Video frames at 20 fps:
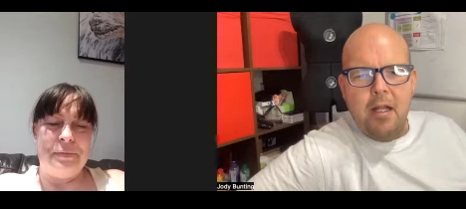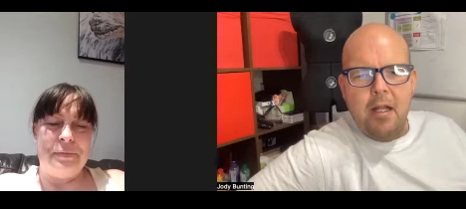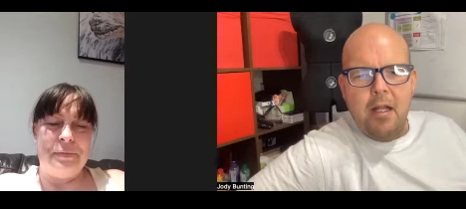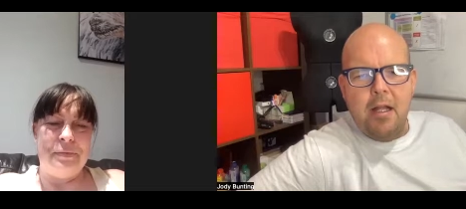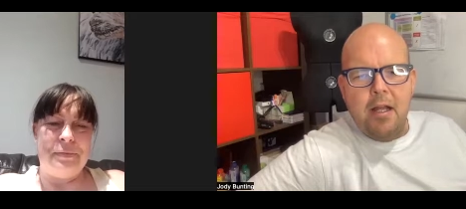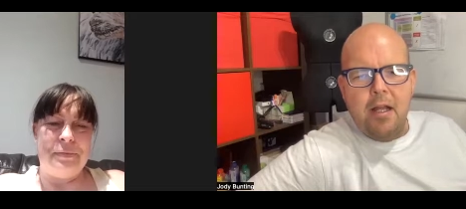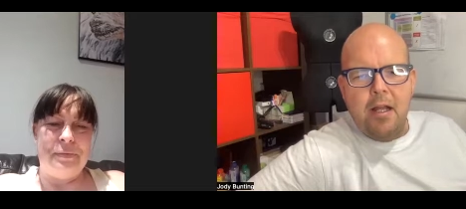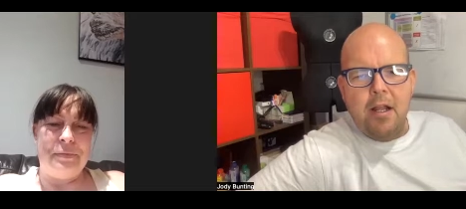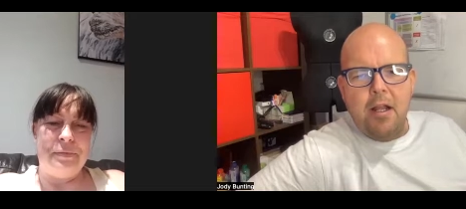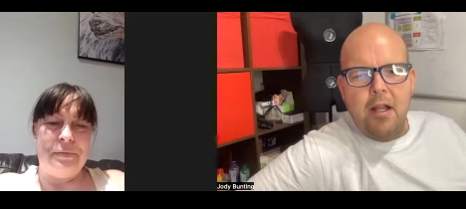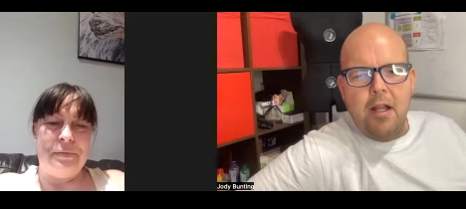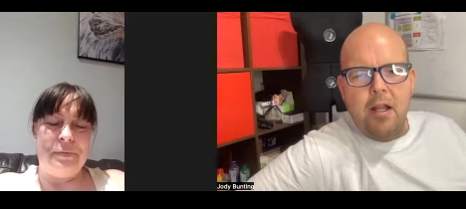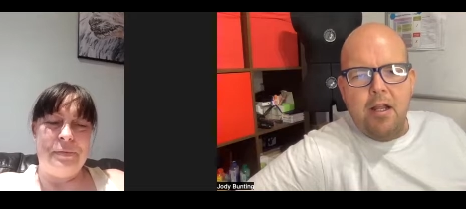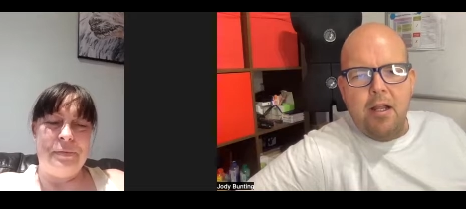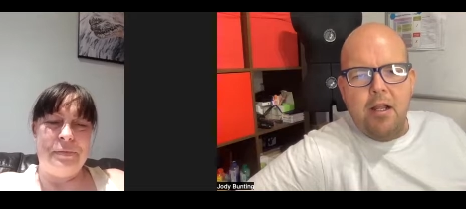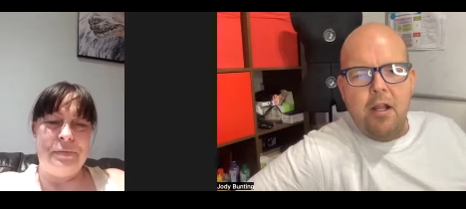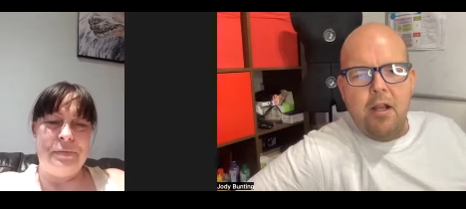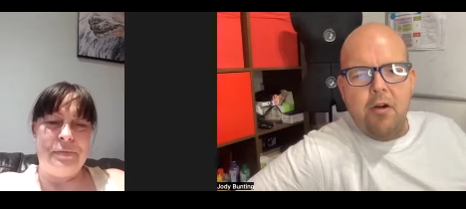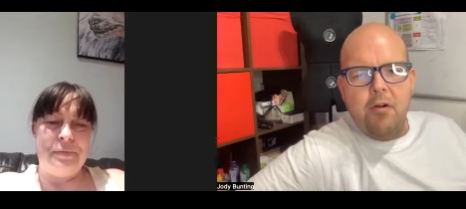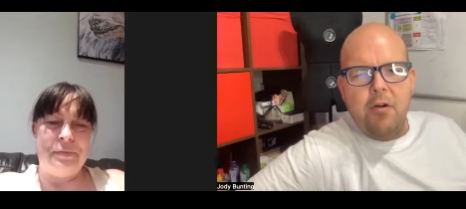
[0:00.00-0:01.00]
Speaker 1: a
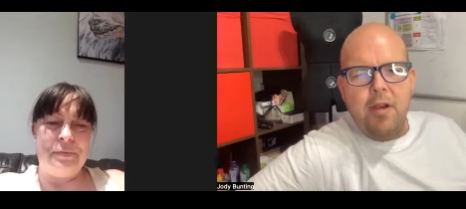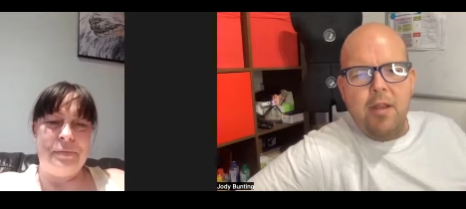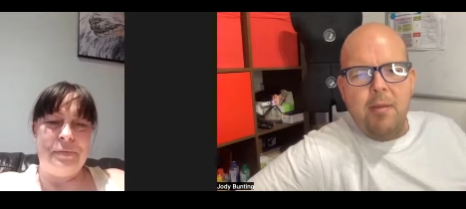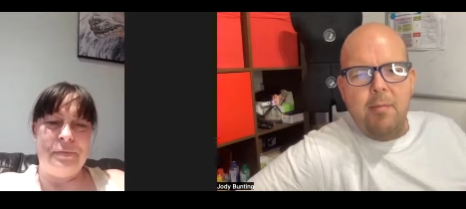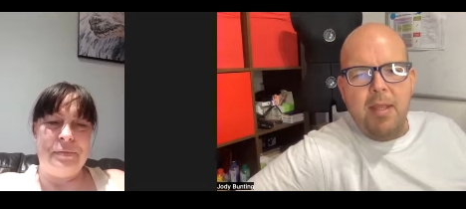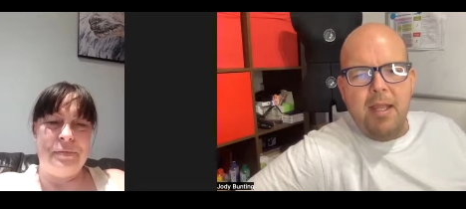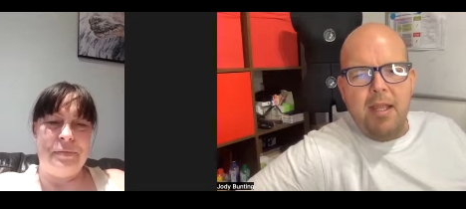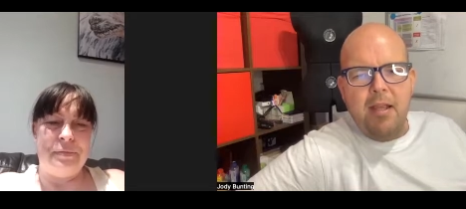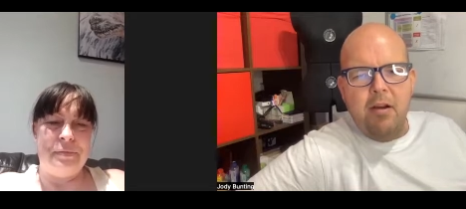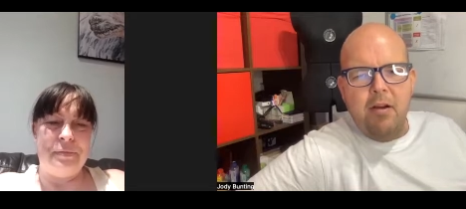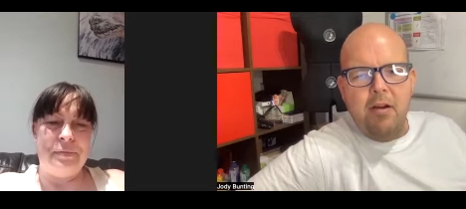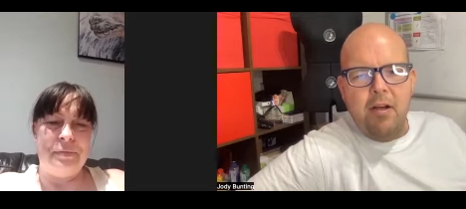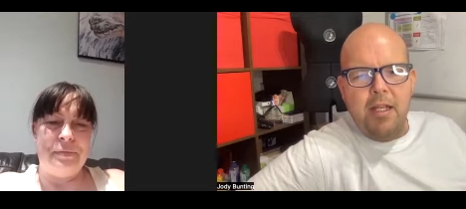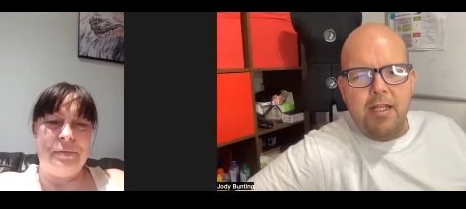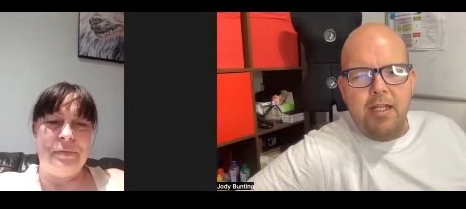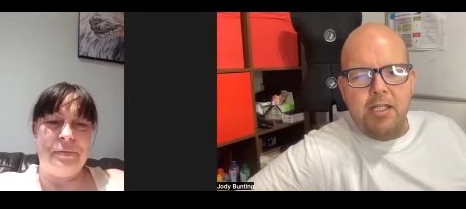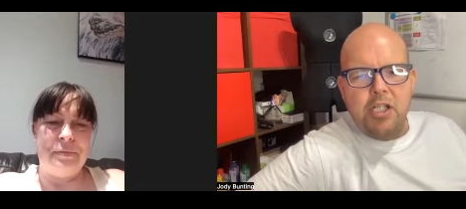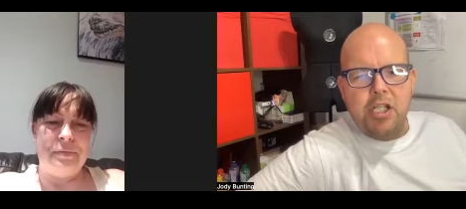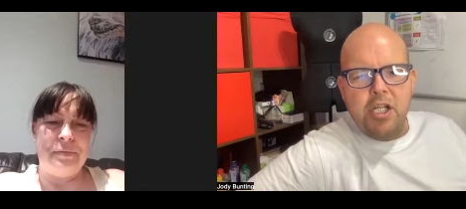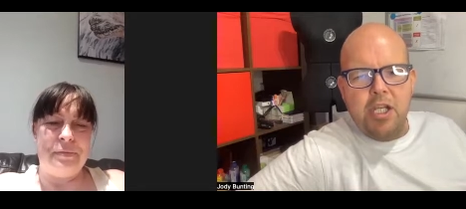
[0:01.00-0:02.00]
creamy
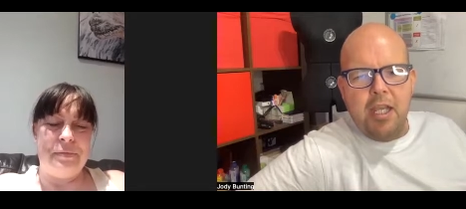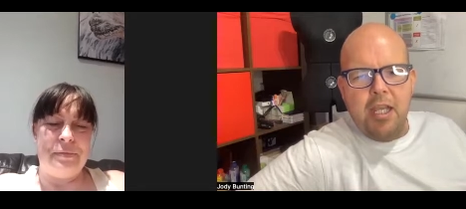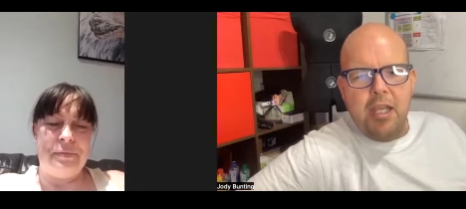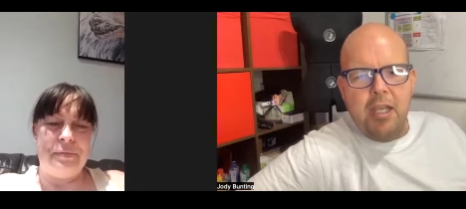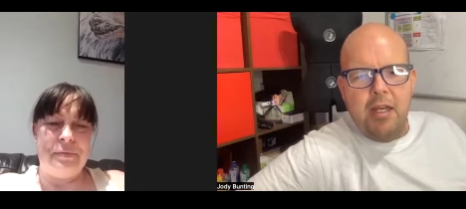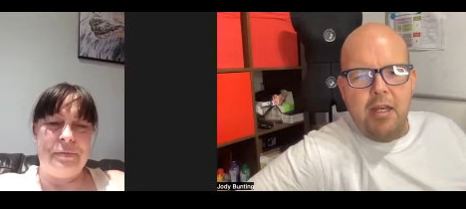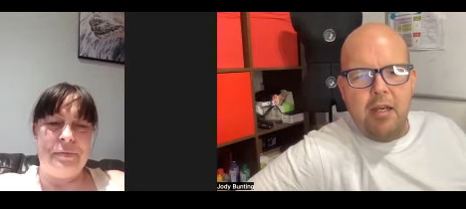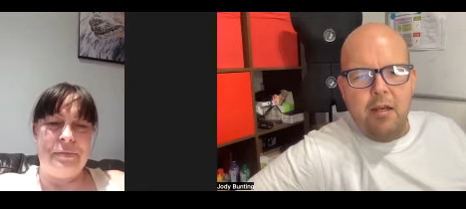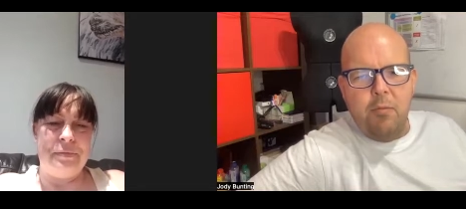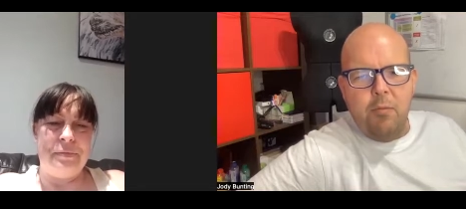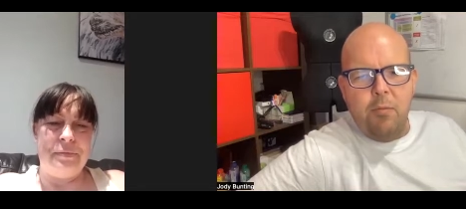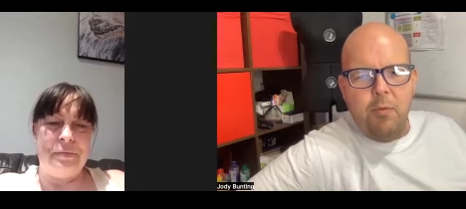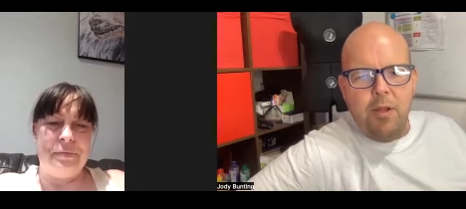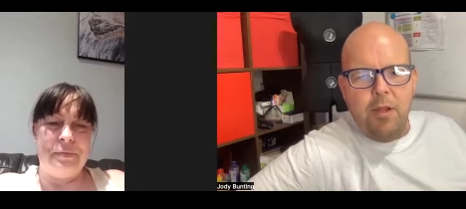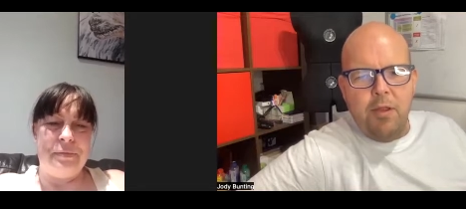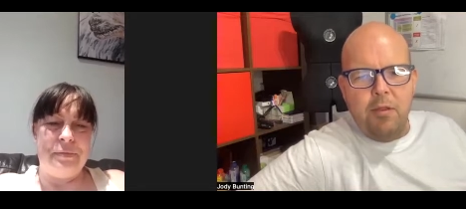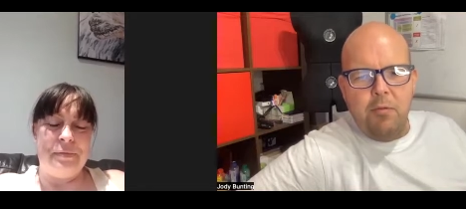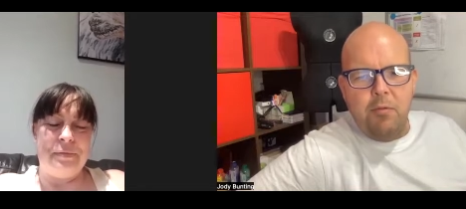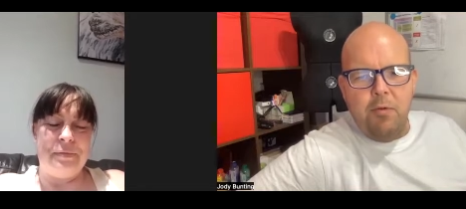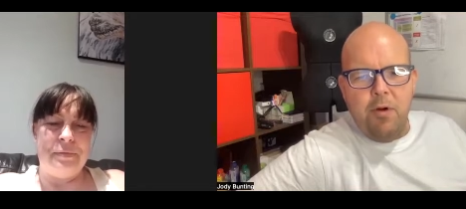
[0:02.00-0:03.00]
garlic chicken
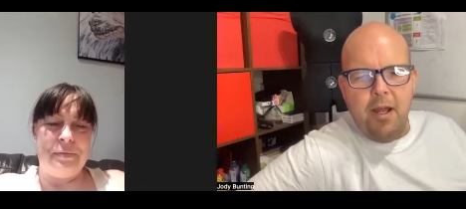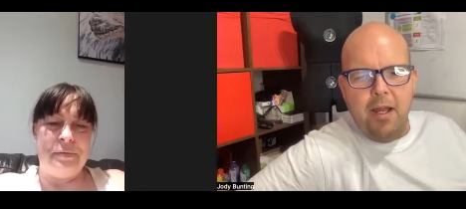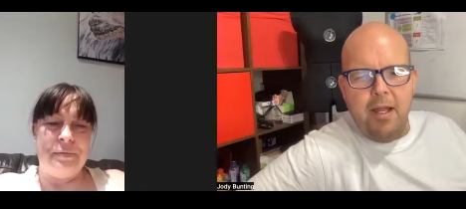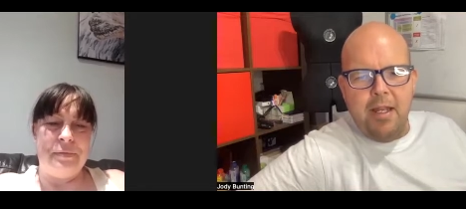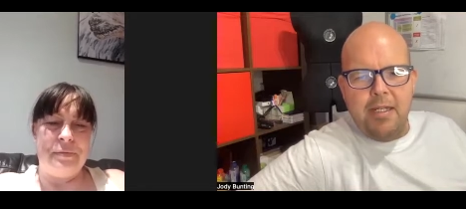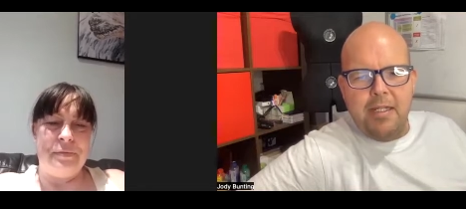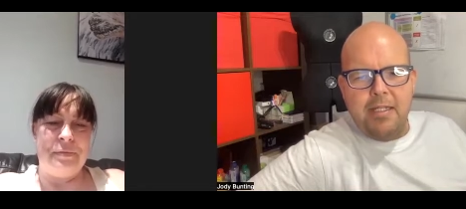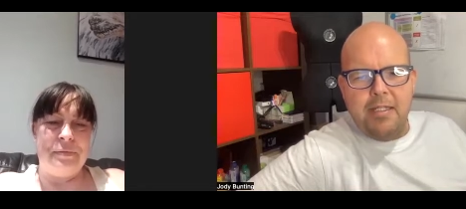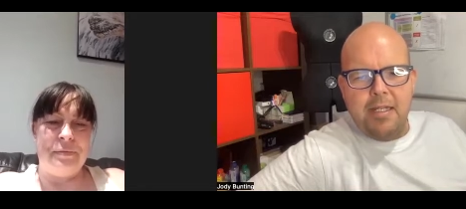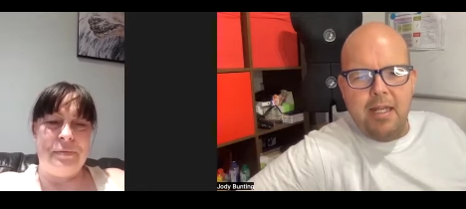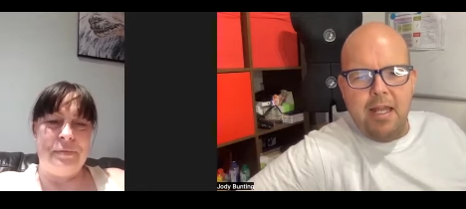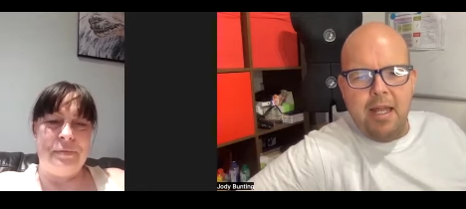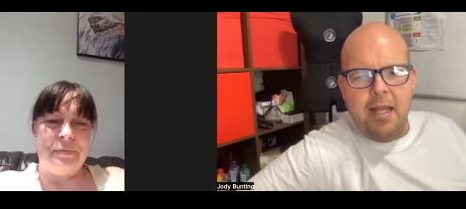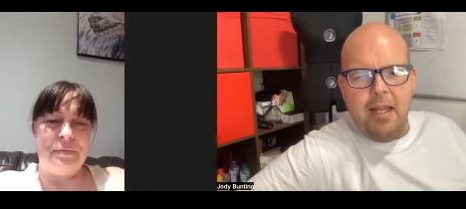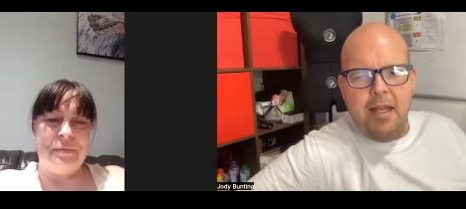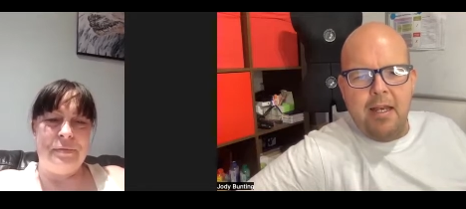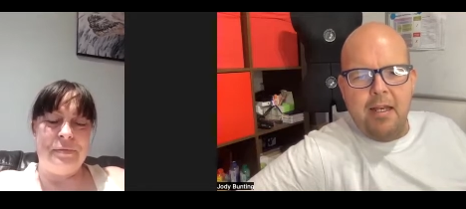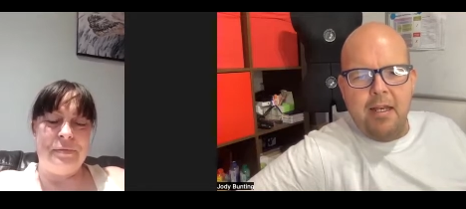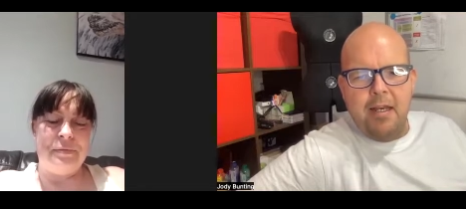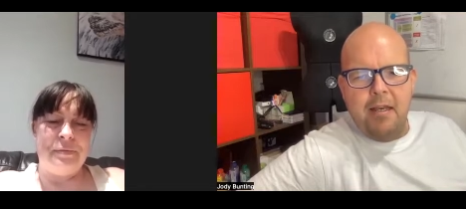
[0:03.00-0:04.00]
with rice
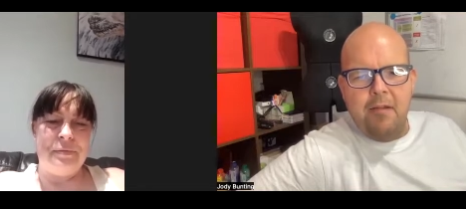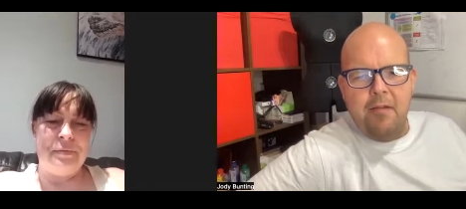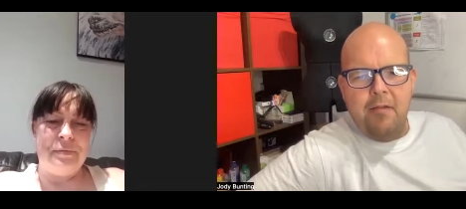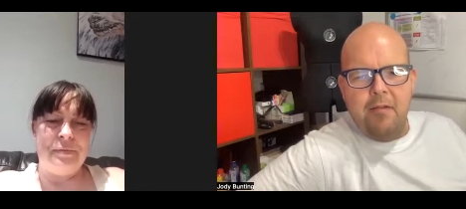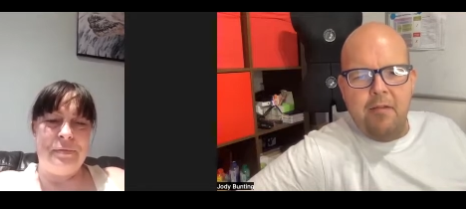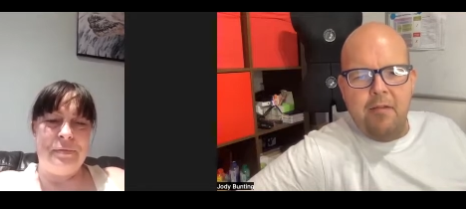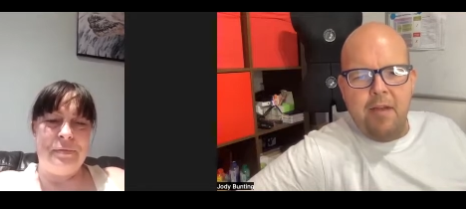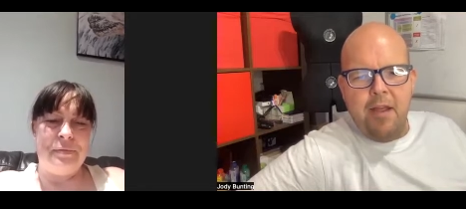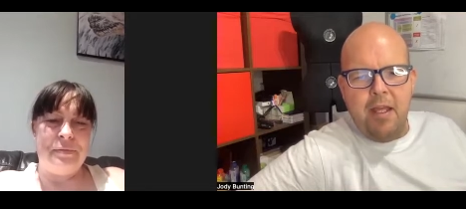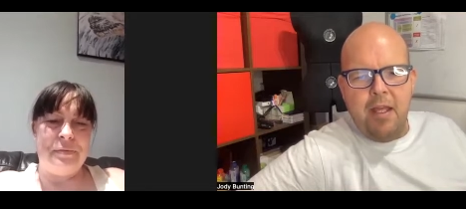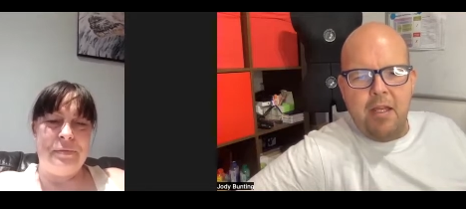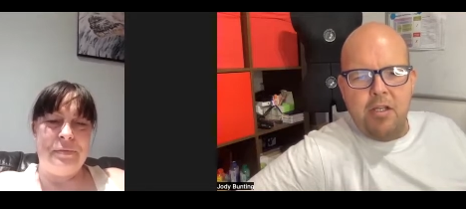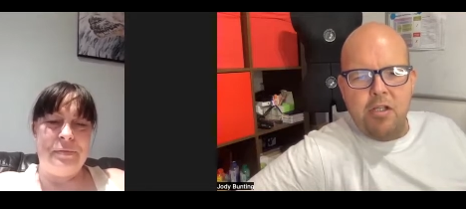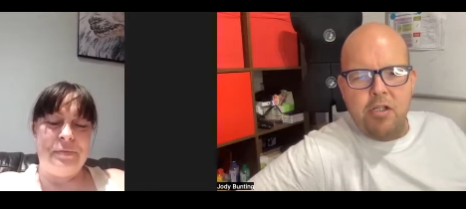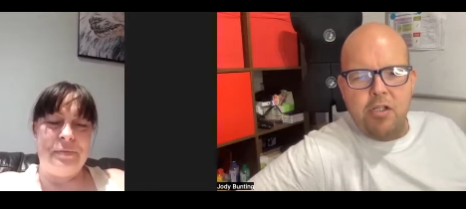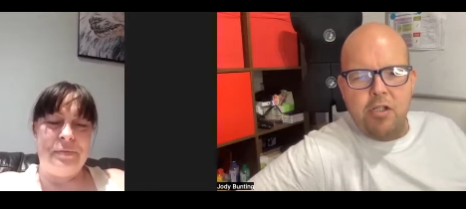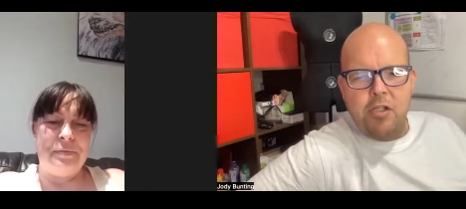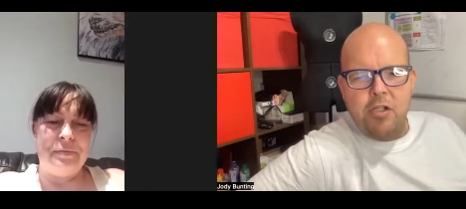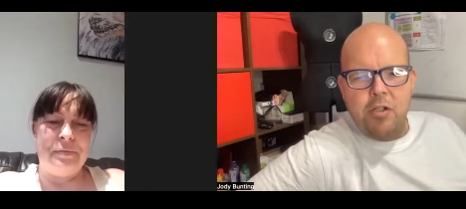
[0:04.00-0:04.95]
and veg,